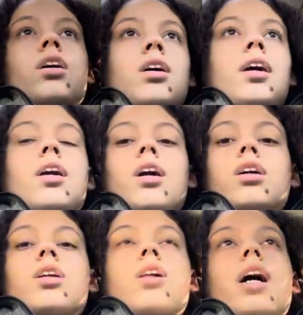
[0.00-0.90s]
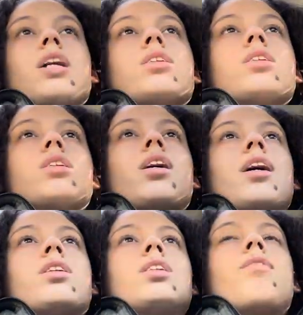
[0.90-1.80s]
And yeah, the class is
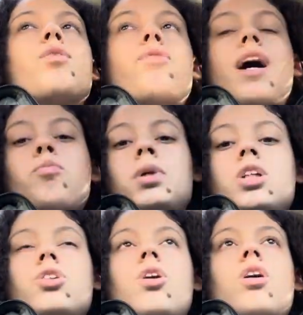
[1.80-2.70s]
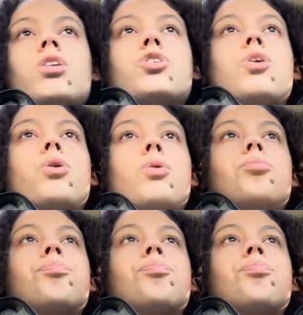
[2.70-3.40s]
like 75 minutes long, so